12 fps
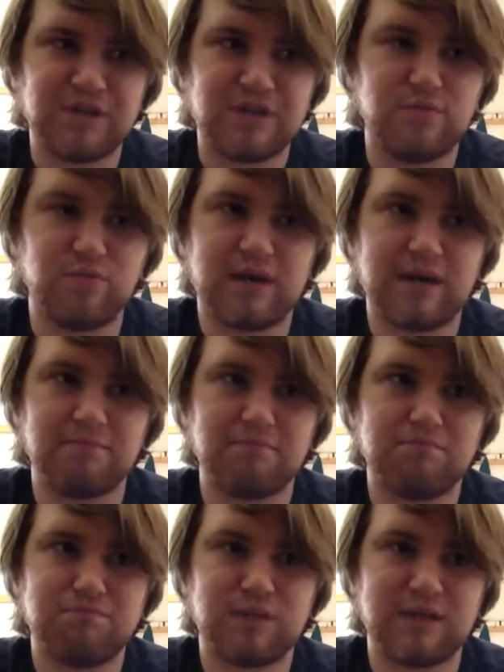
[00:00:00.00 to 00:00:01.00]
you want to
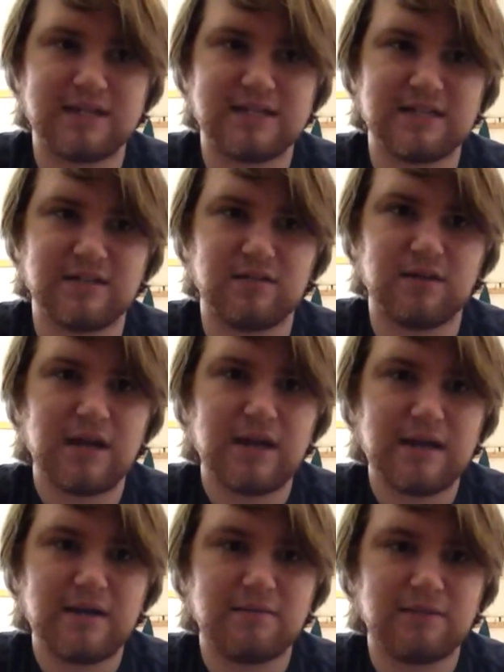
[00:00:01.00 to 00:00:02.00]
play it still,
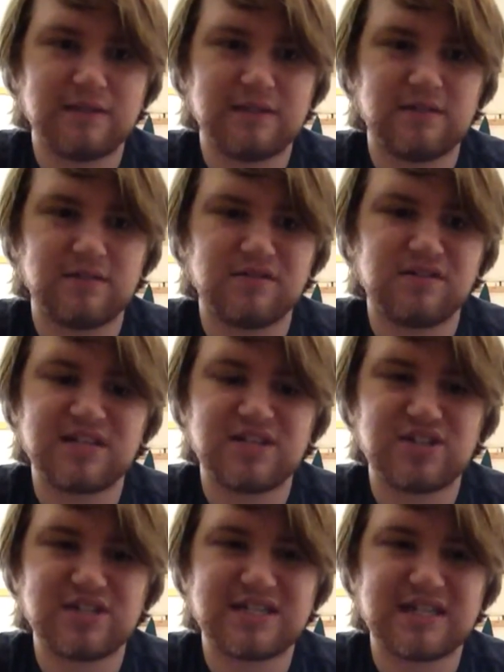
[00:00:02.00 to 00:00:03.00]
but
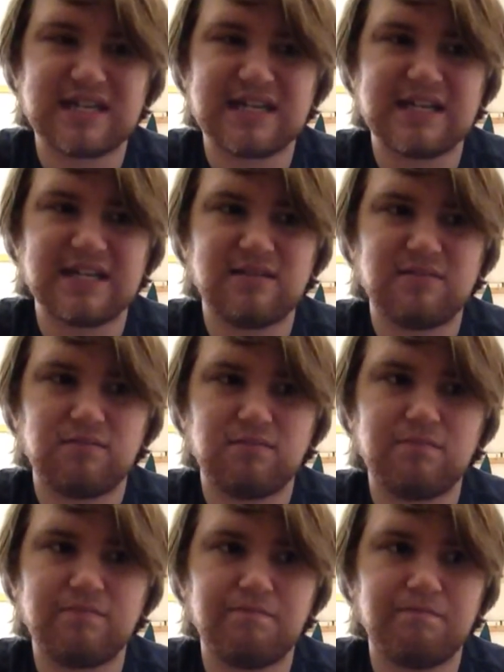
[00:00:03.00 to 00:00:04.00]
let's just say
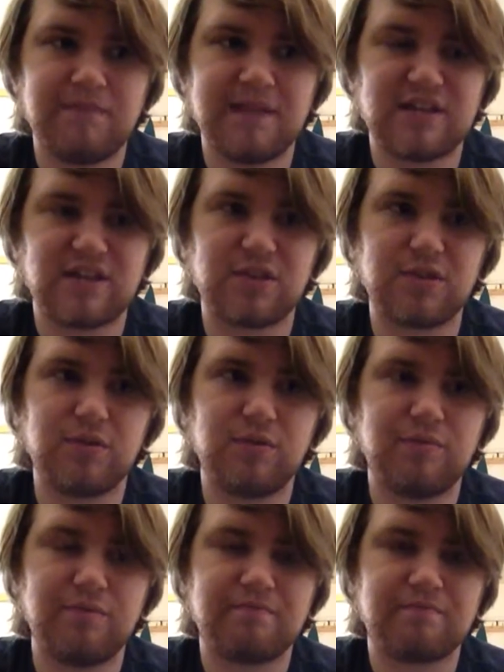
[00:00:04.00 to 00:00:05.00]
they
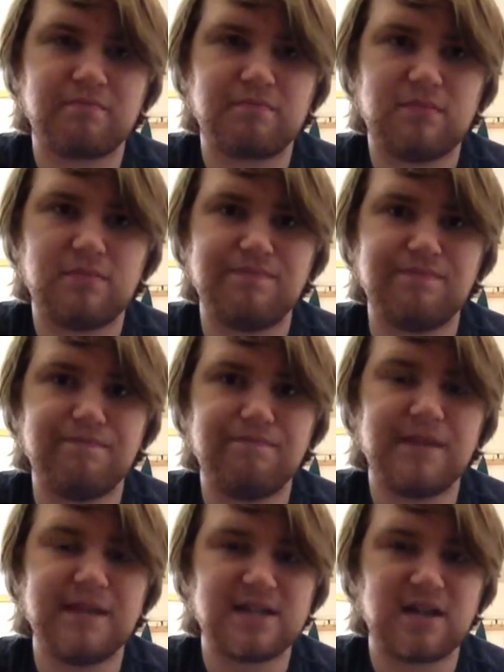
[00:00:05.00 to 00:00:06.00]

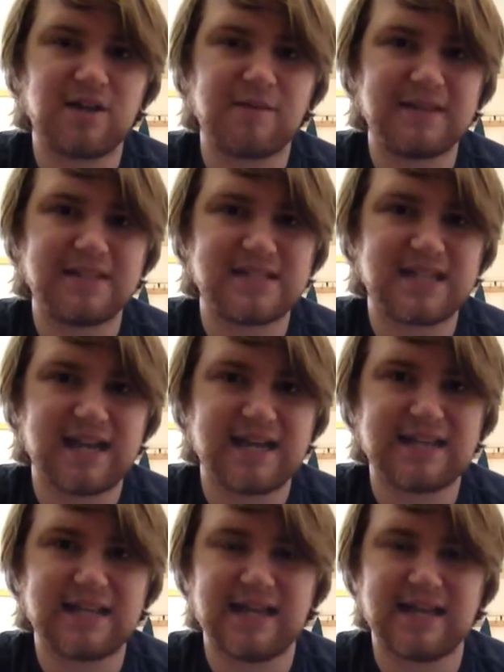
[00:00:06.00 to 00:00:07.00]
talk about this guy
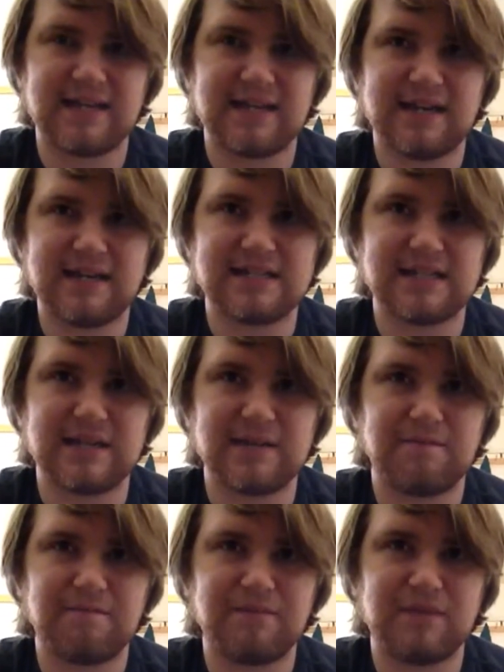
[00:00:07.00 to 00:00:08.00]
at the end, and it's like,
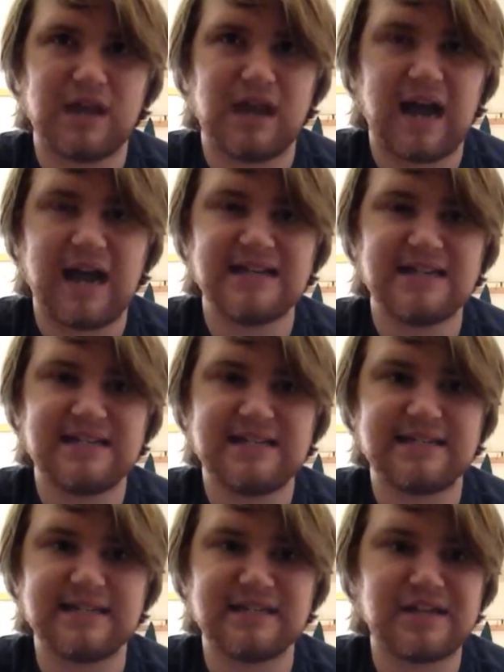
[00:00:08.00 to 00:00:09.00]
I
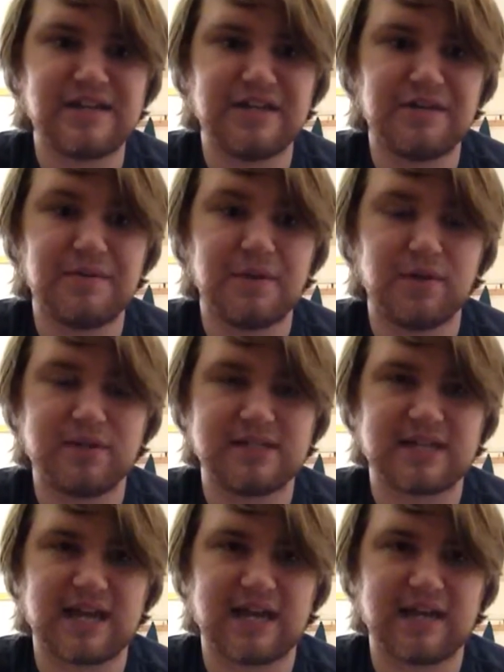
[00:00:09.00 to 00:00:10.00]
didn't know
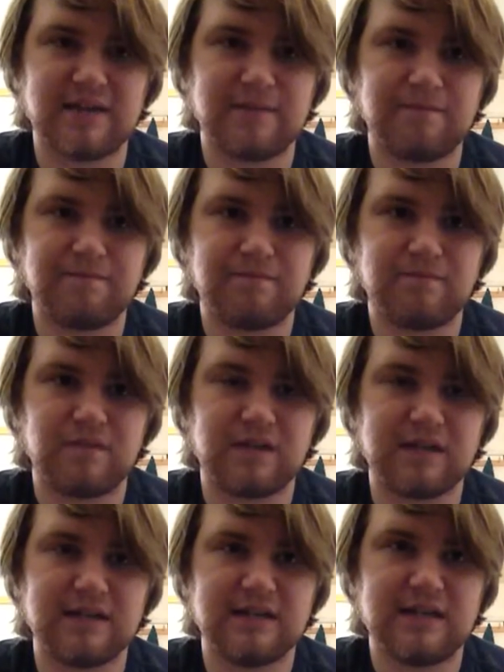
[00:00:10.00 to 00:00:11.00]
this guy
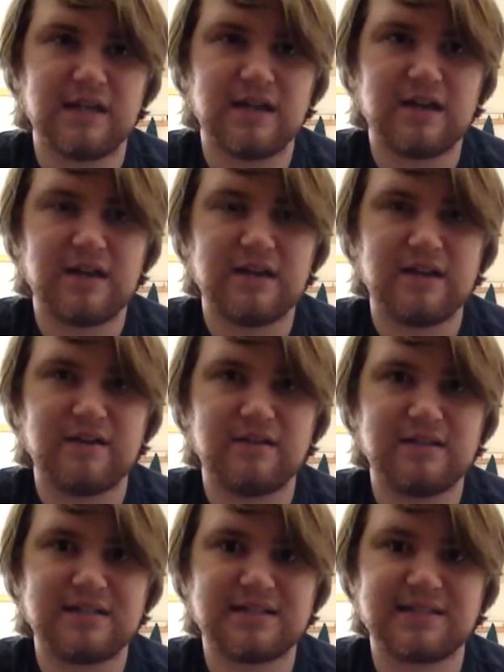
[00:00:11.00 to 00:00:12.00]
fucking
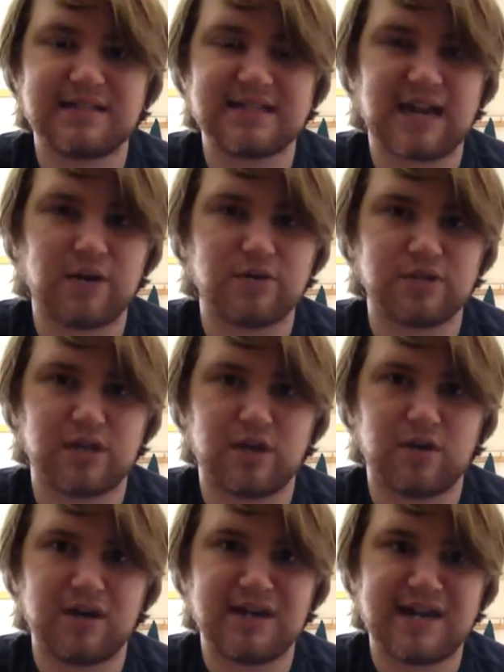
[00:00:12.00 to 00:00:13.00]
6 hours
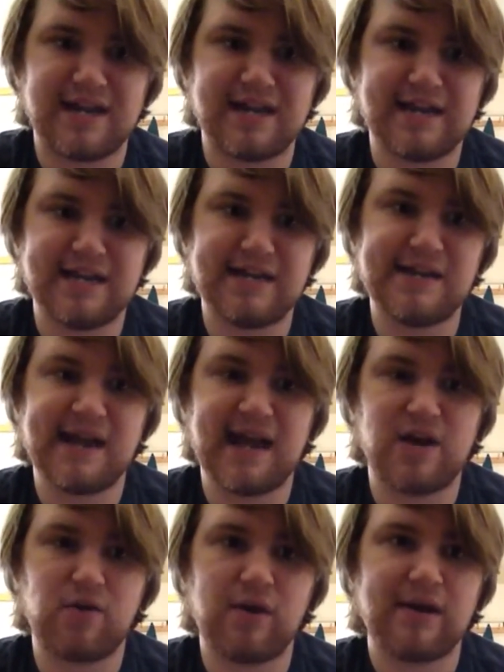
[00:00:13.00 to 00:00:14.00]
ago, and
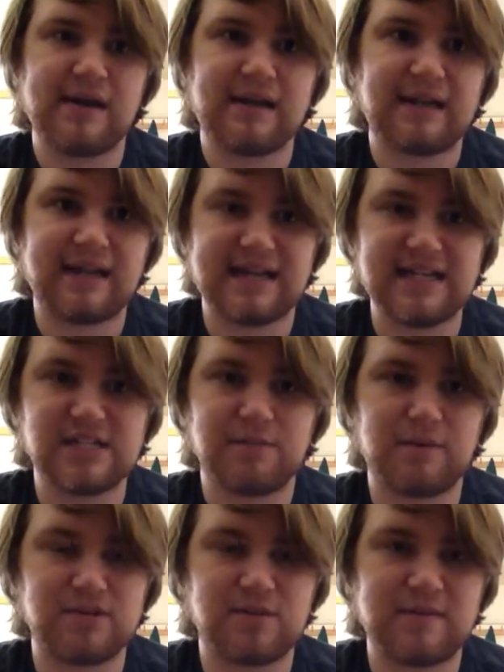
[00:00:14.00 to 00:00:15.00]
now he's
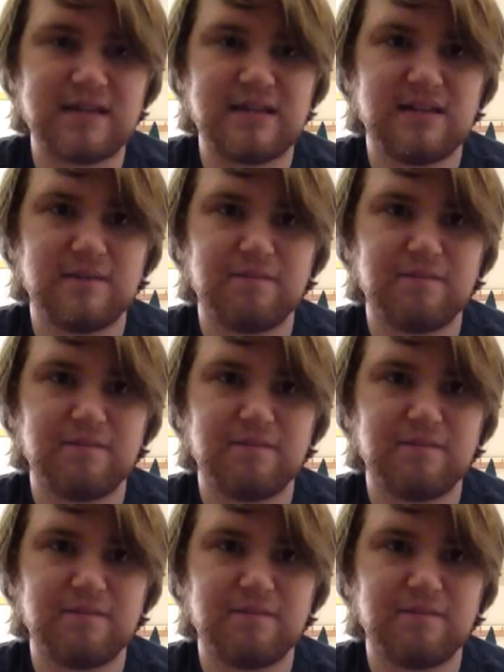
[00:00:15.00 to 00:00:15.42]
supposed to be